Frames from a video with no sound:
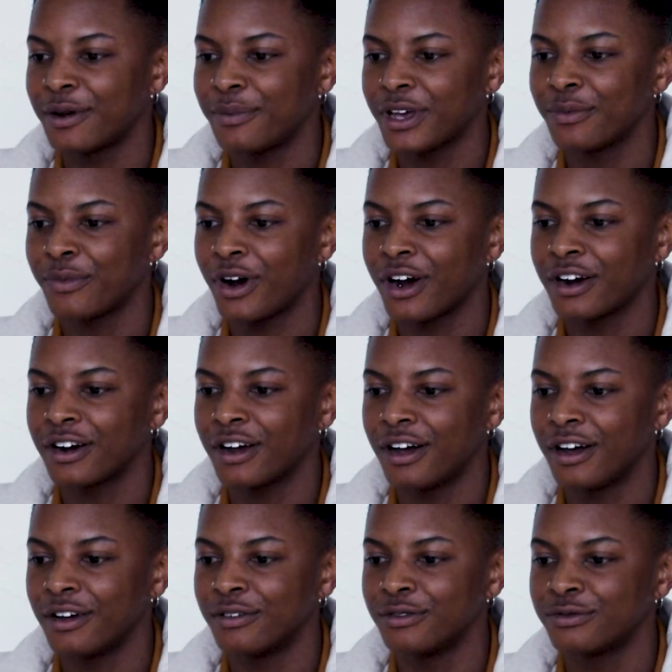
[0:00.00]
a big part
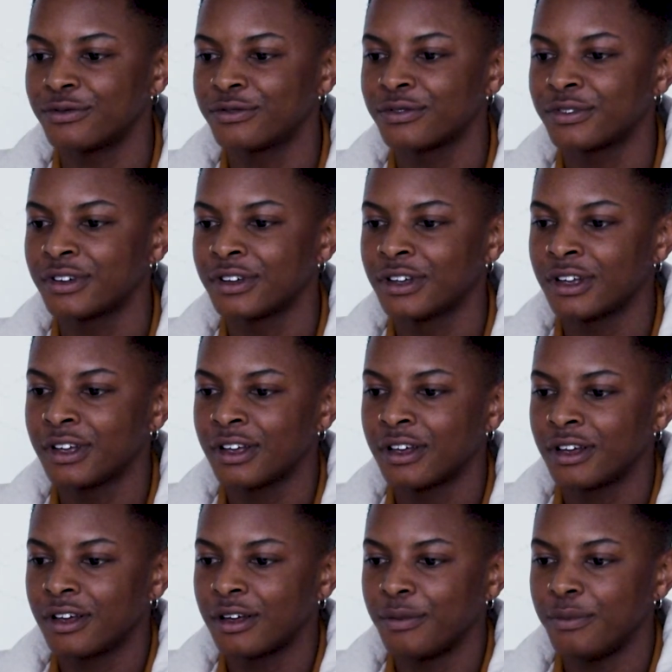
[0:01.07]
of
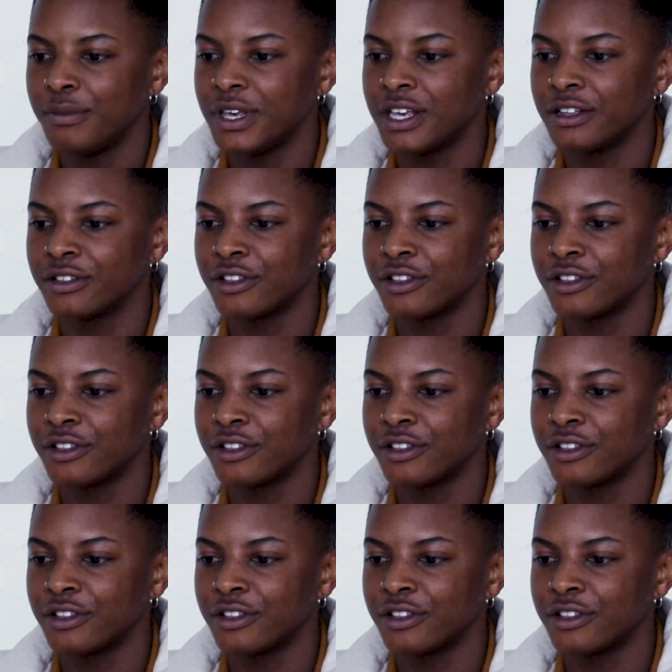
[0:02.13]
me